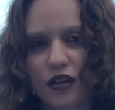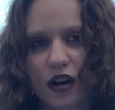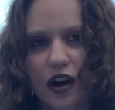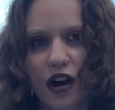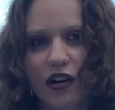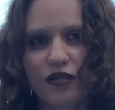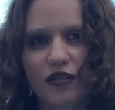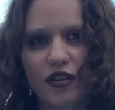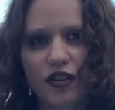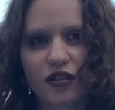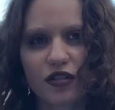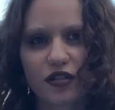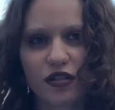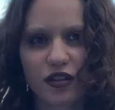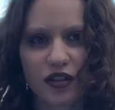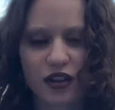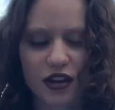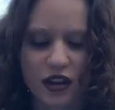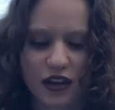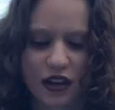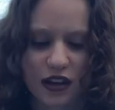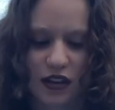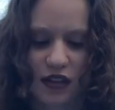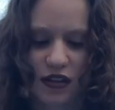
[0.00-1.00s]
Obviously
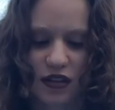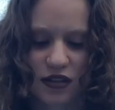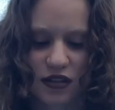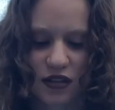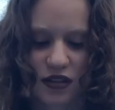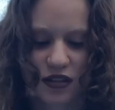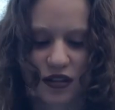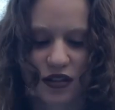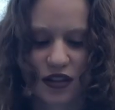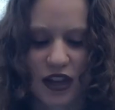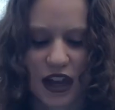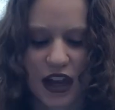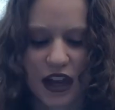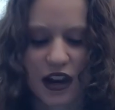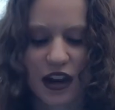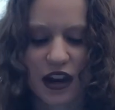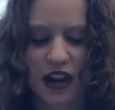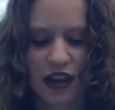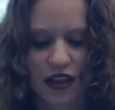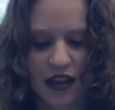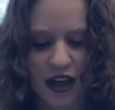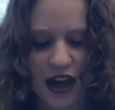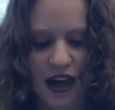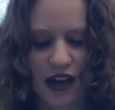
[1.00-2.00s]
he's
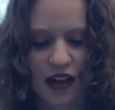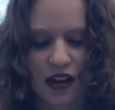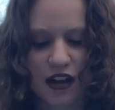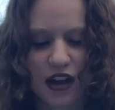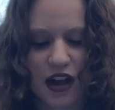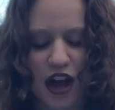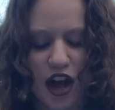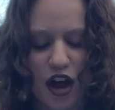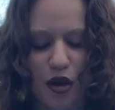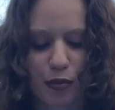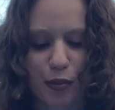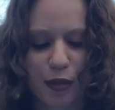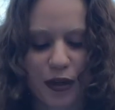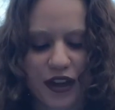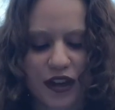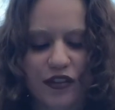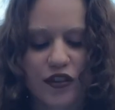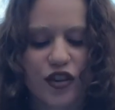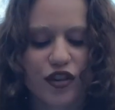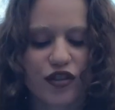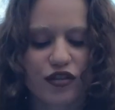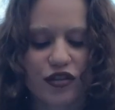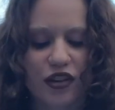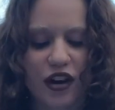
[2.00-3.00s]
stating that Bladee
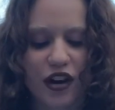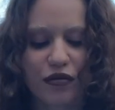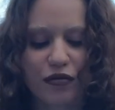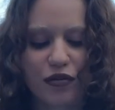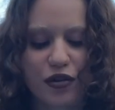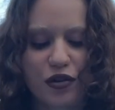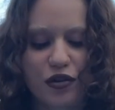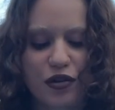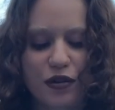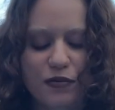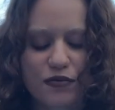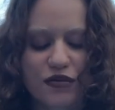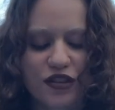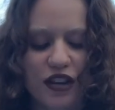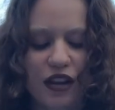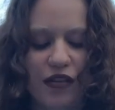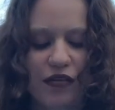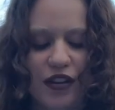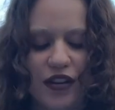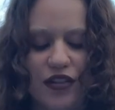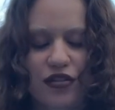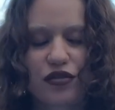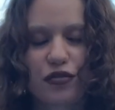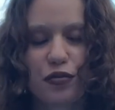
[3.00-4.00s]
does not view
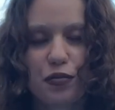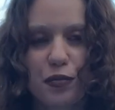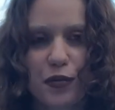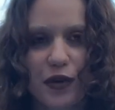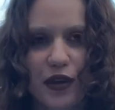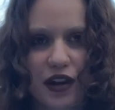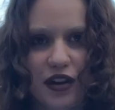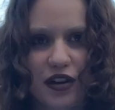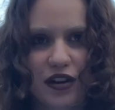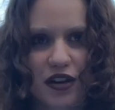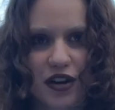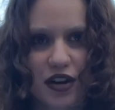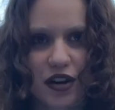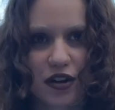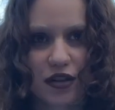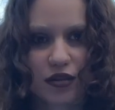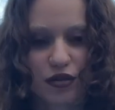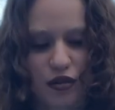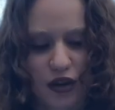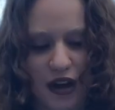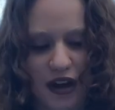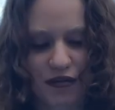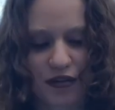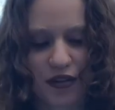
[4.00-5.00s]
himself as superior
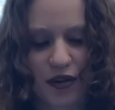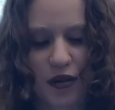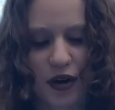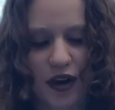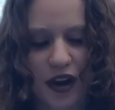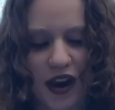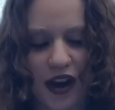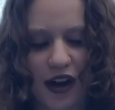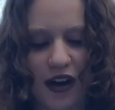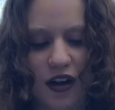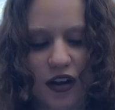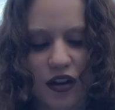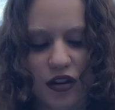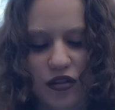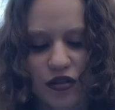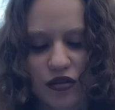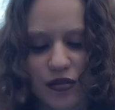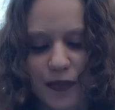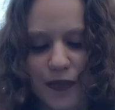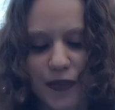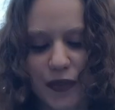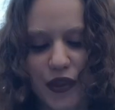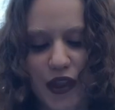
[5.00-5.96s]
to everyone else,